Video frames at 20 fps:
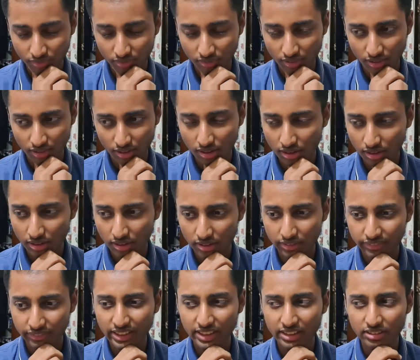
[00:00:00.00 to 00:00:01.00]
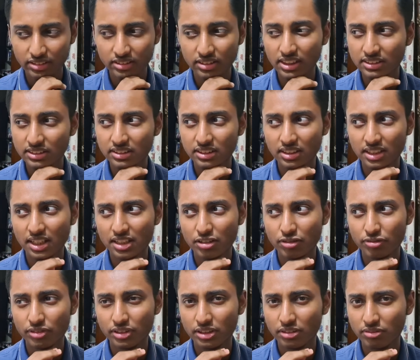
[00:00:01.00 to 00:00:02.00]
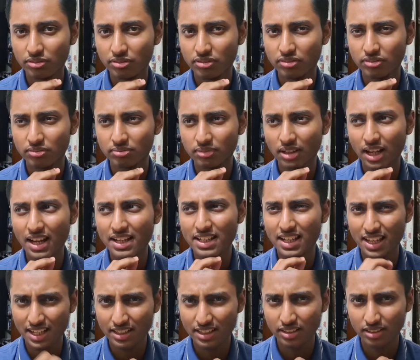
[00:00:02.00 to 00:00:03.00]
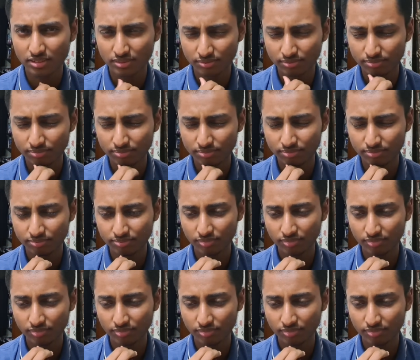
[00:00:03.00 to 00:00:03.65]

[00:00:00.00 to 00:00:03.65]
otherwise, like if the audio is okay, it would have been about 30 minutes long.